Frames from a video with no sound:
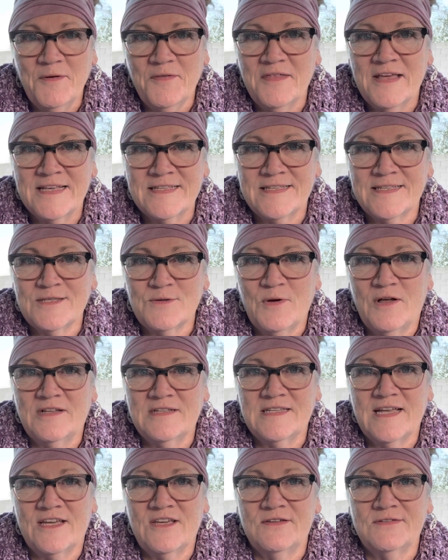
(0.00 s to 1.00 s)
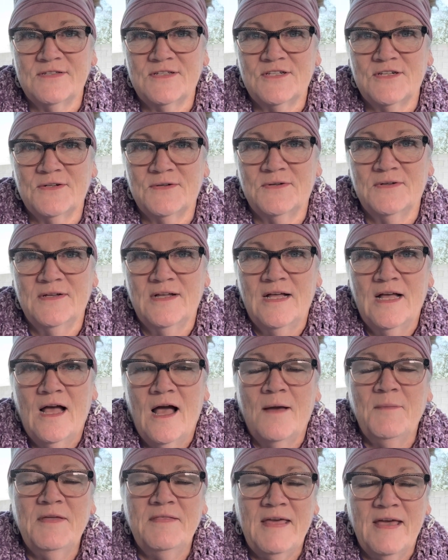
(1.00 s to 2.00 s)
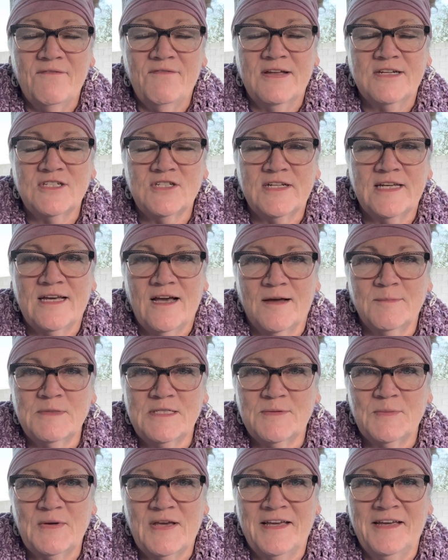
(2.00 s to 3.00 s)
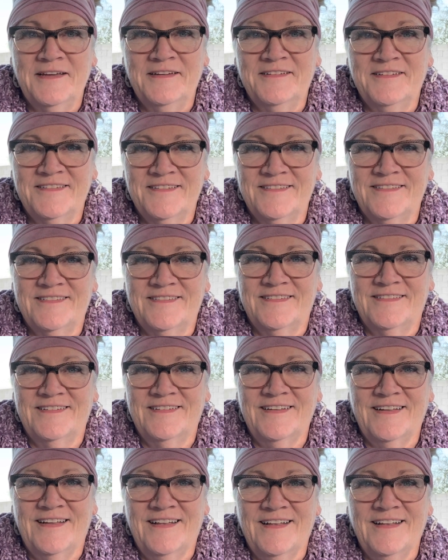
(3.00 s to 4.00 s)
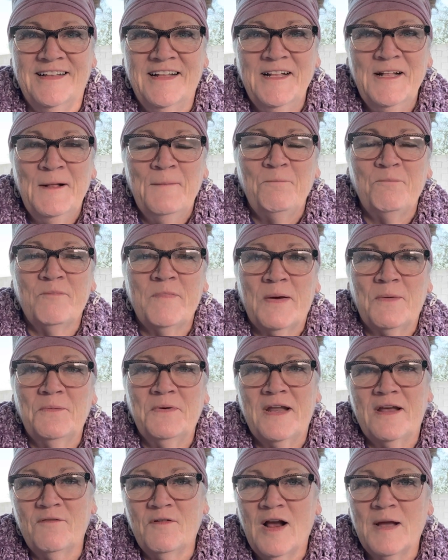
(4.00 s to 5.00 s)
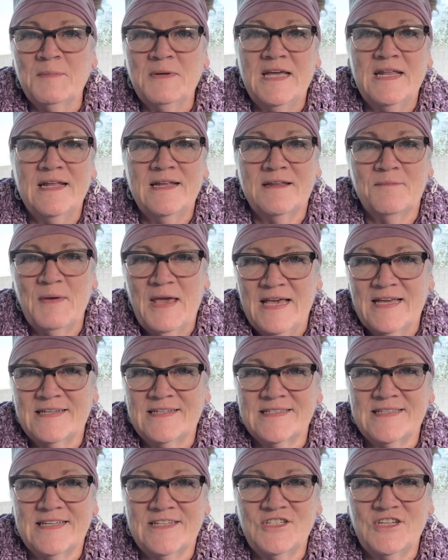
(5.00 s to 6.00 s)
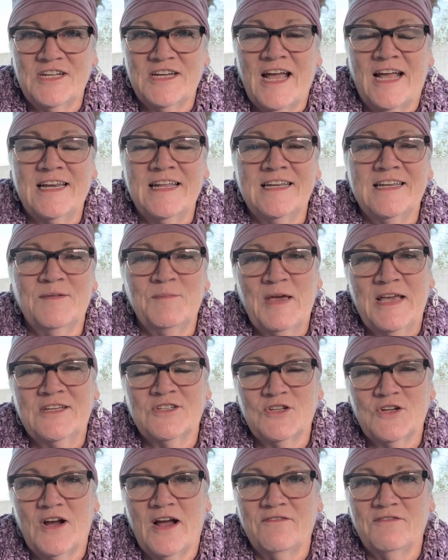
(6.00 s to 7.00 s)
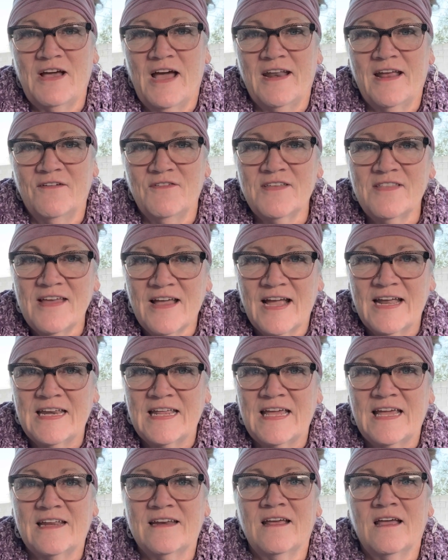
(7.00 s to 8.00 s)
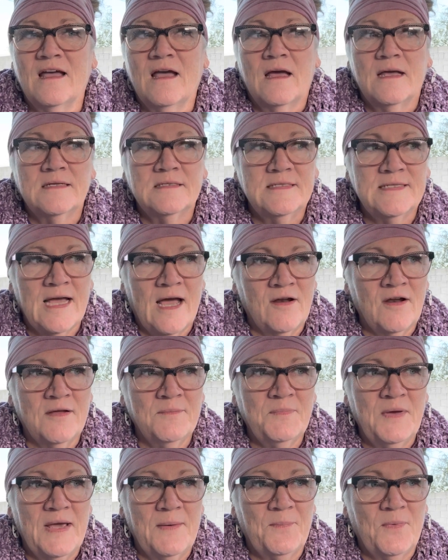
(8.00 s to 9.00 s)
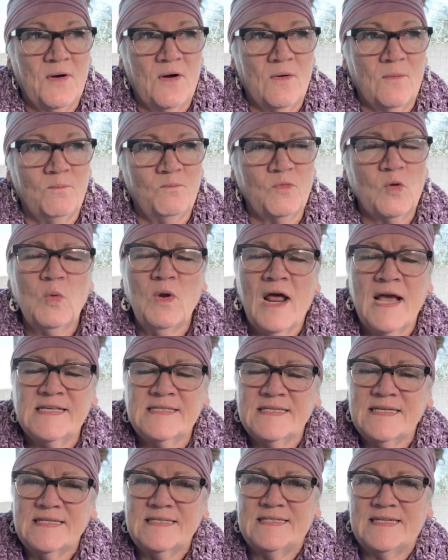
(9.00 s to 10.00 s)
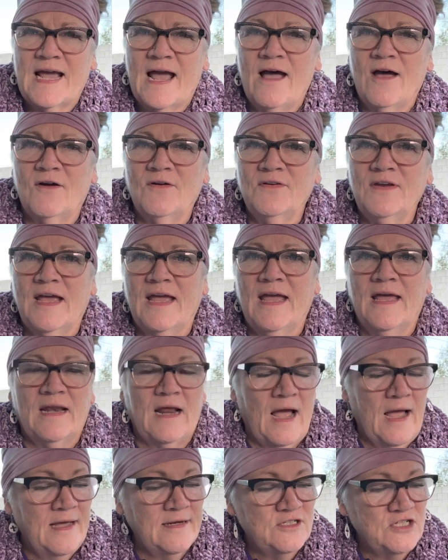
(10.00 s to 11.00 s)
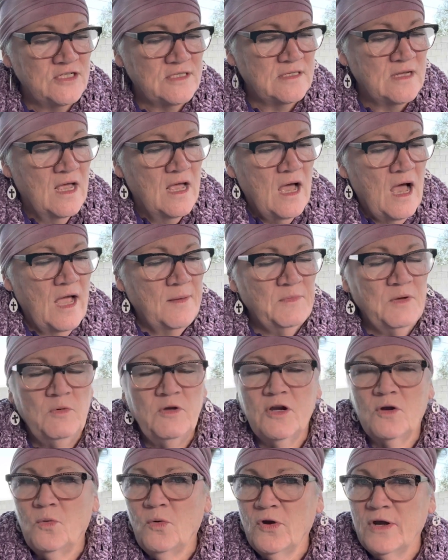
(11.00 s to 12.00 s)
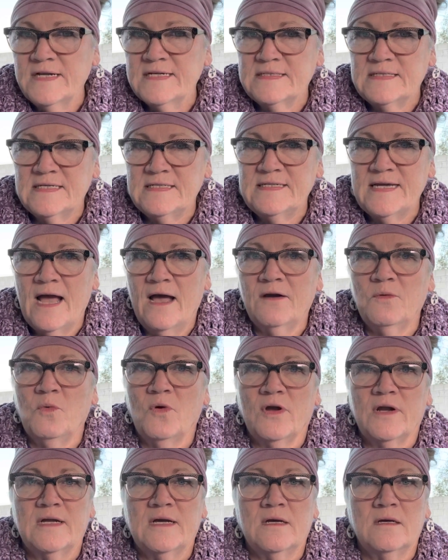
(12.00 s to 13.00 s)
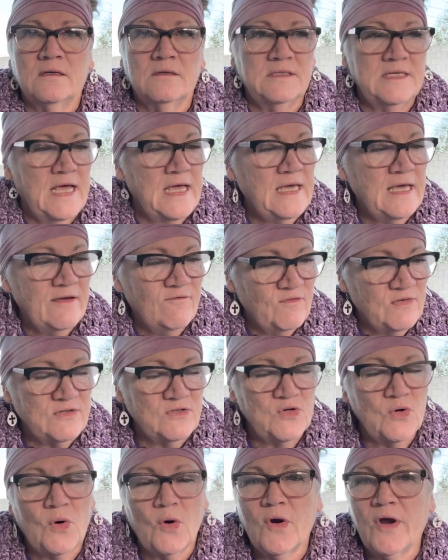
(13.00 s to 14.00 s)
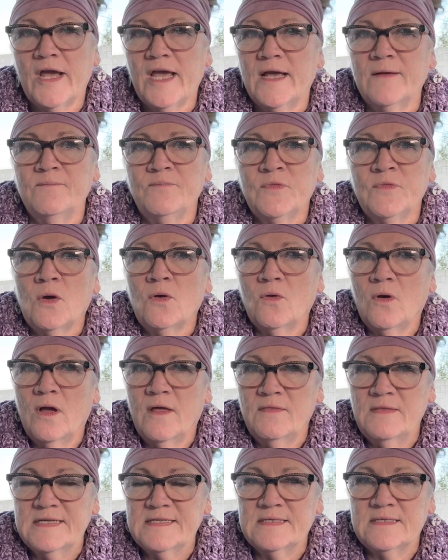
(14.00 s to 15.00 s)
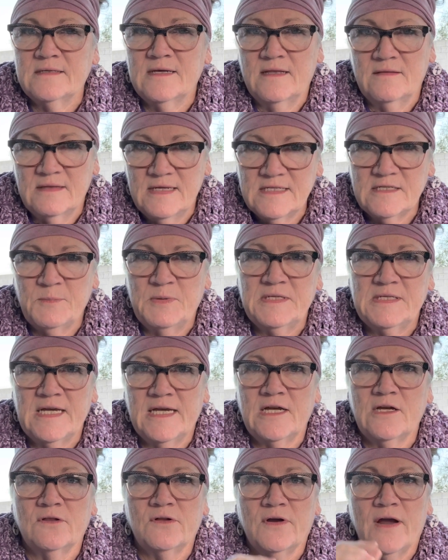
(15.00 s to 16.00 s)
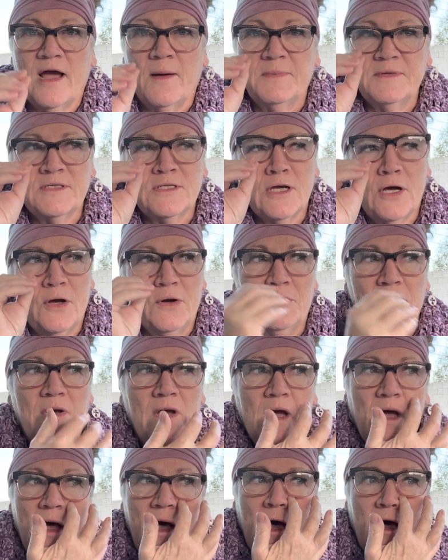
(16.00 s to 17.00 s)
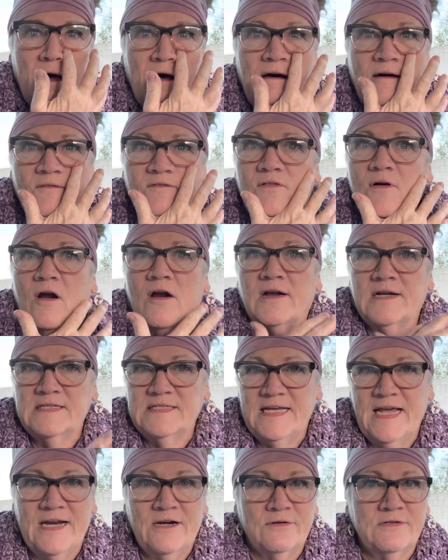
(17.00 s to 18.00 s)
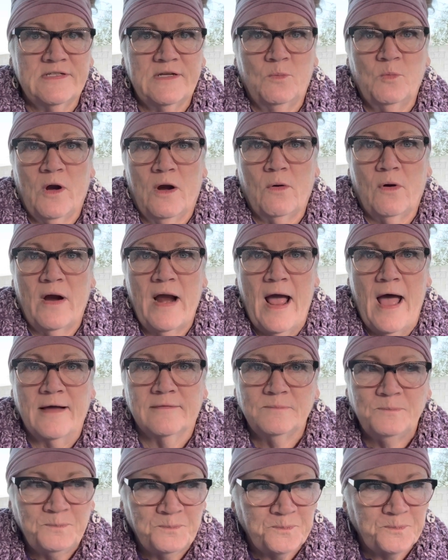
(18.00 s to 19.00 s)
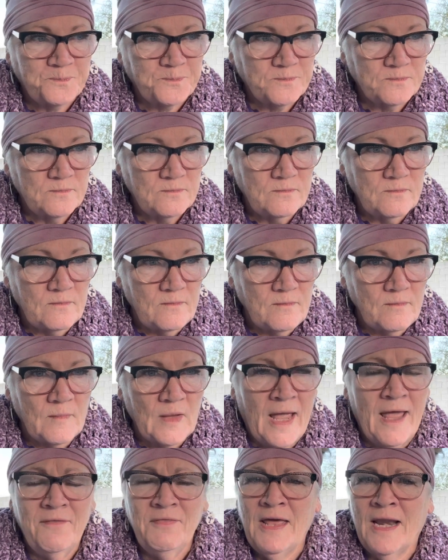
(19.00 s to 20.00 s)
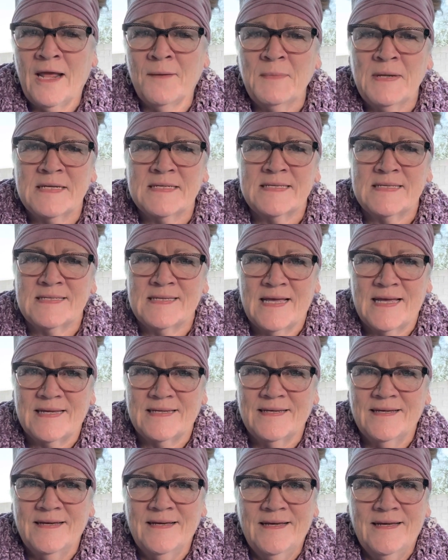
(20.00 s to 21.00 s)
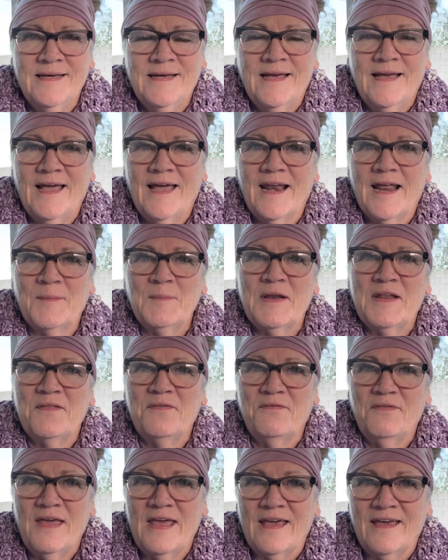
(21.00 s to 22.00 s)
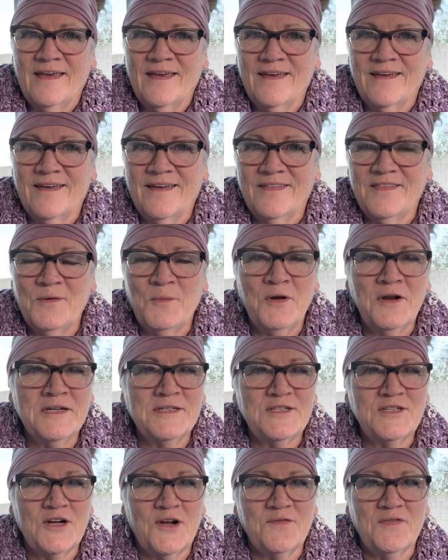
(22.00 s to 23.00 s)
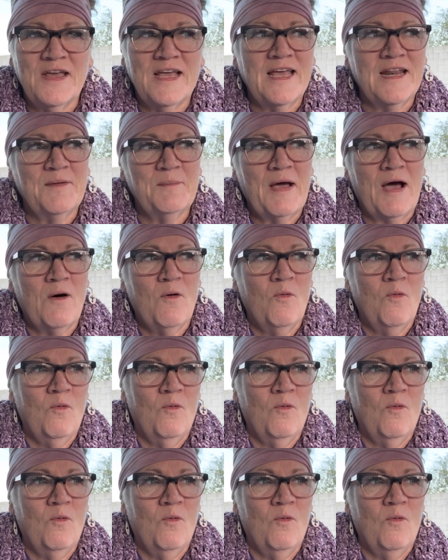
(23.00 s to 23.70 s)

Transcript: things as well as I used to. I mean, they eventually come to me, but whenever I'm needing to make a decision, I need to make sure I've got everything I need down on paper. When I sit down and we're going to sit down and we're going to take inventory in this particular episode of our containers and where we're at. And then I'm going to sit and I'm going to think, and then we're going to start thinking about,